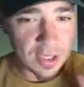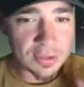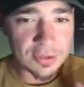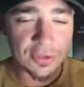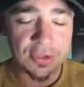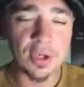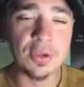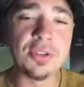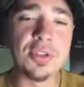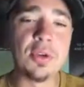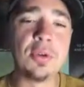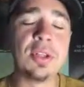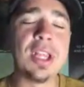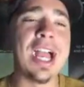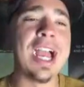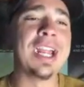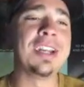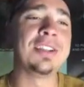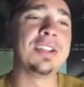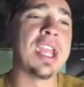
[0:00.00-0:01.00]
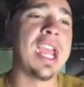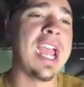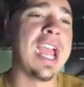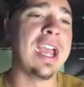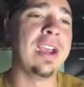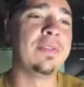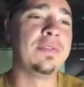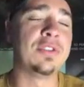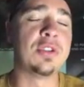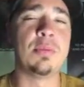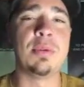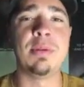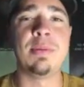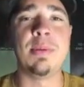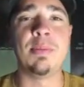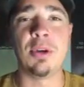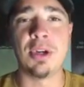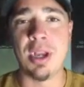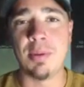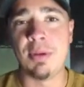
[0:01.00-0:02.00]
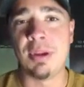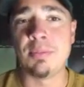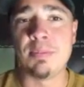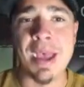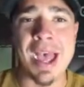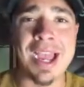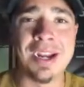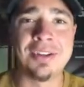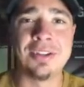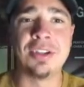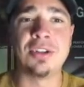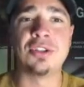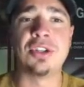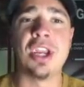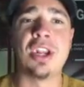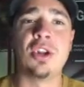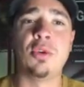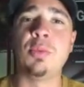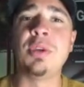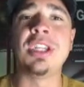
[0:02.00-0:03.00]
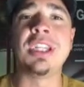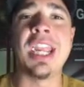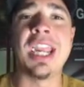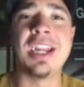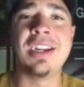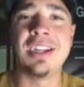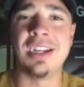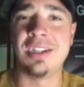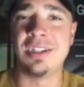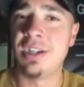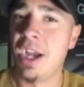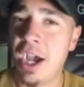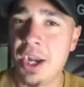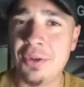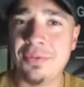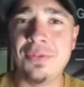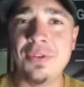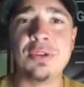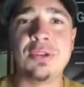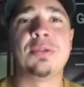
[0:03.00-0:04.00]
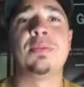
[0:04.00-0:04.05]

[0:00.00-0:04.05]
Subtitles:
So glad to have so many people coming back to the channel. We gained a ton of new